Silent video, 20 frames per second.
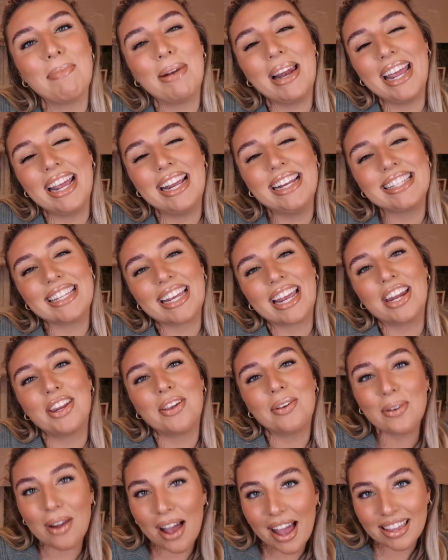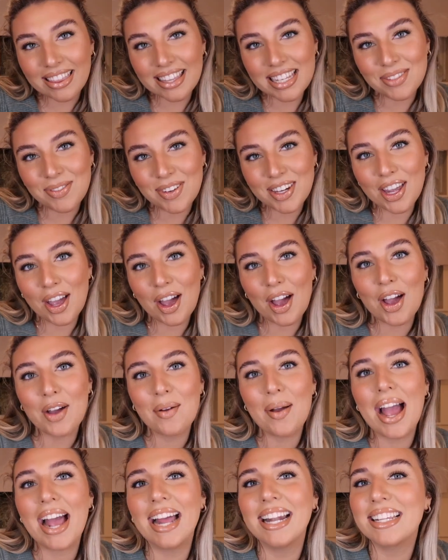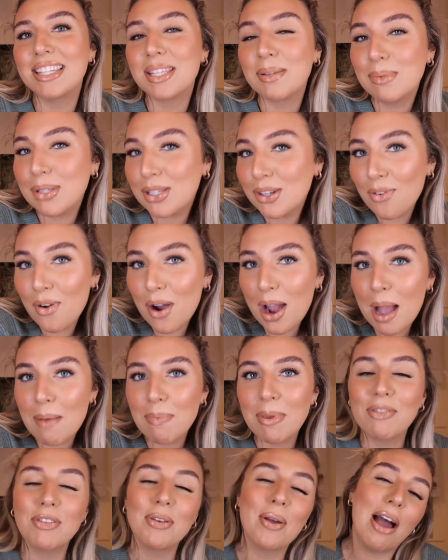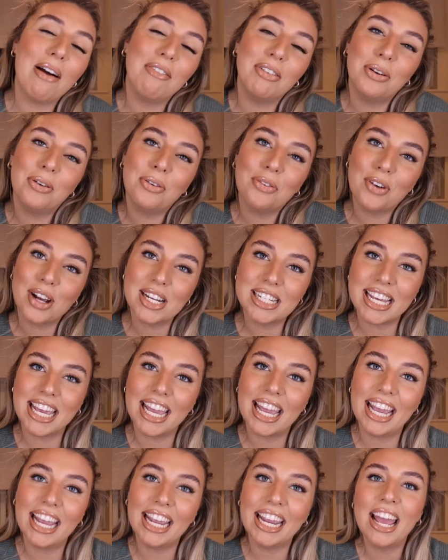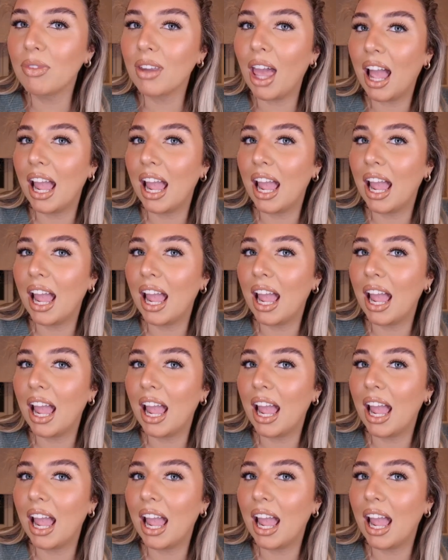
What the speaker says: please can you like this video and subscribe if you haven't already.